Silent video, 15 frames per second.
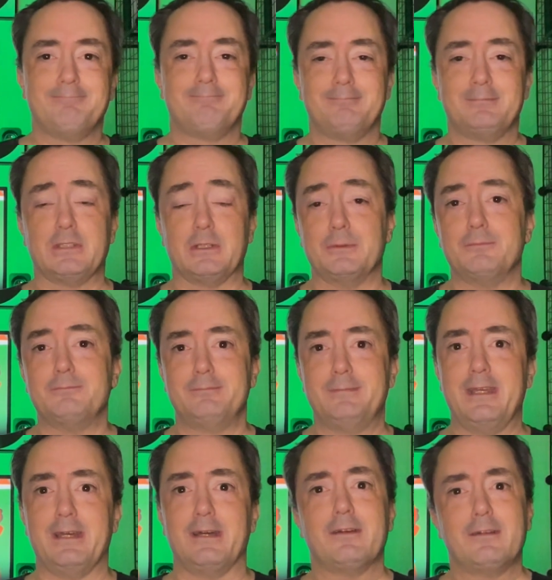So
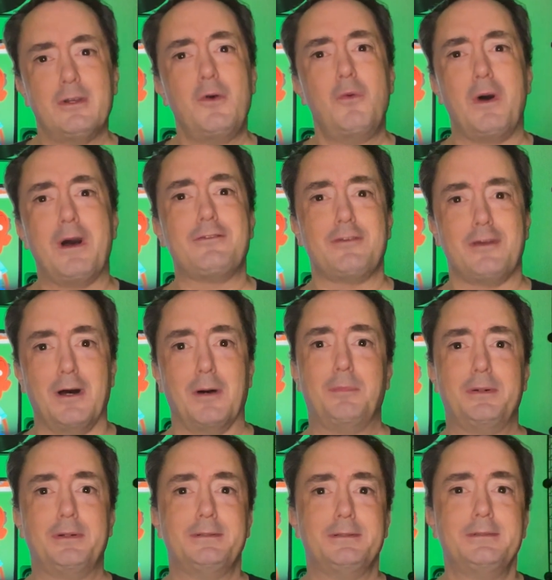yeah, go watch Up.
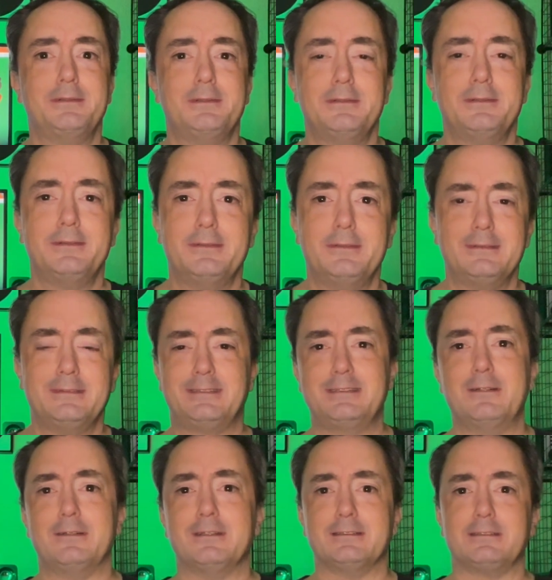
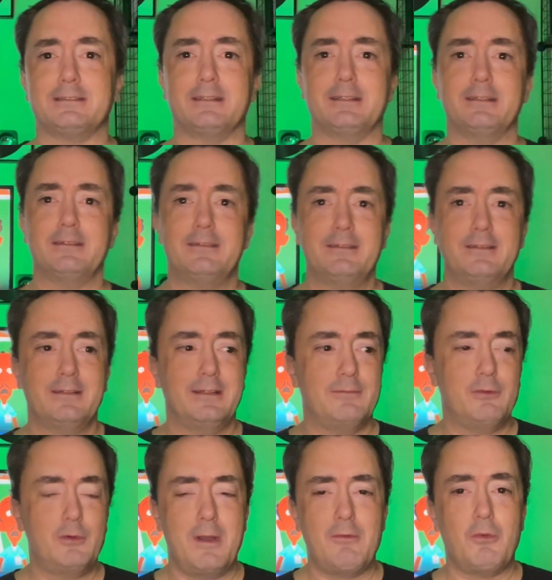Seriously, if
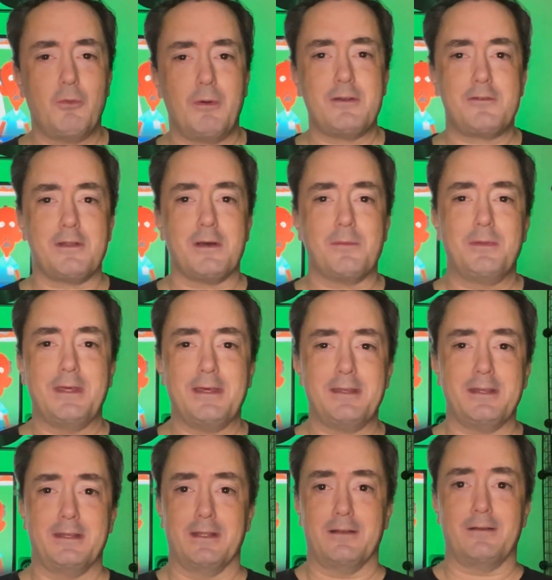you haven't watched Up yet
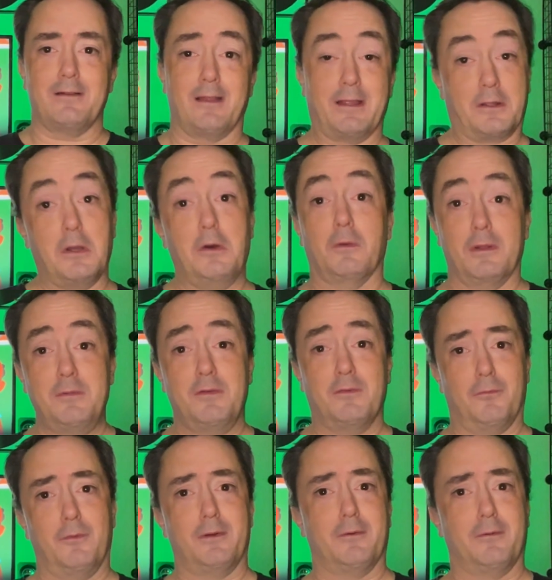and you're like, oh, let me
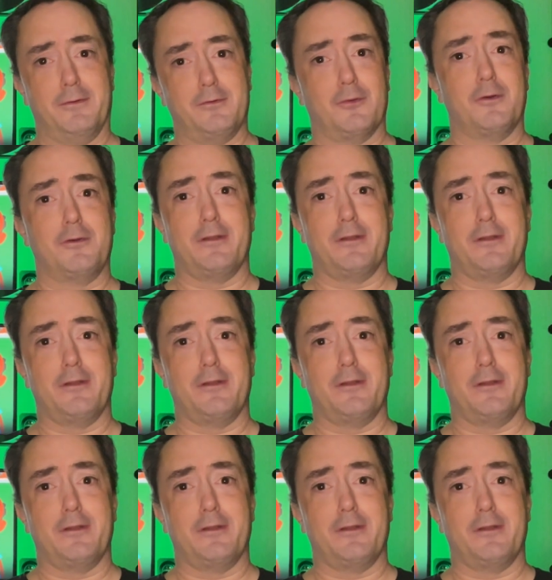wonder what George